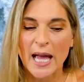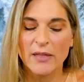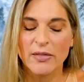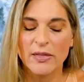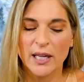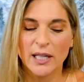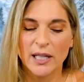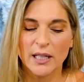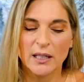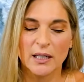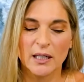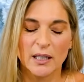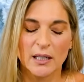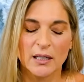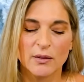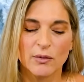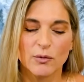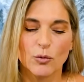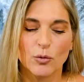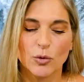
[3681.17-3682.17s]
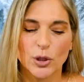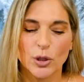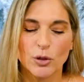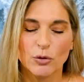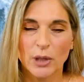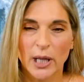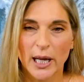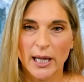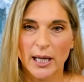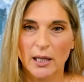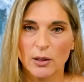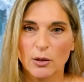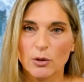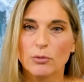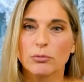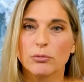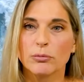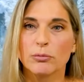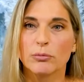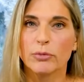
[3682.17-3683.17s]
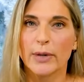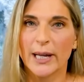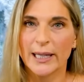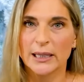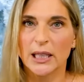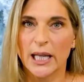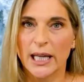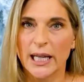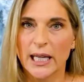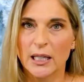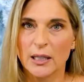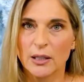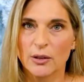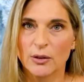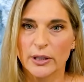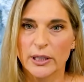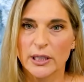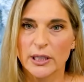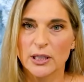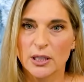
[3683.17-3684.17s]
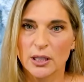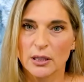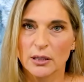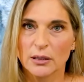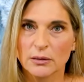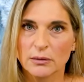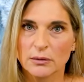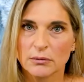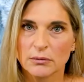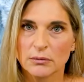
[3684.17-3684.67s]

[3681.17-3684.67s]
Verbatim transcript: And then you like you red light you're into.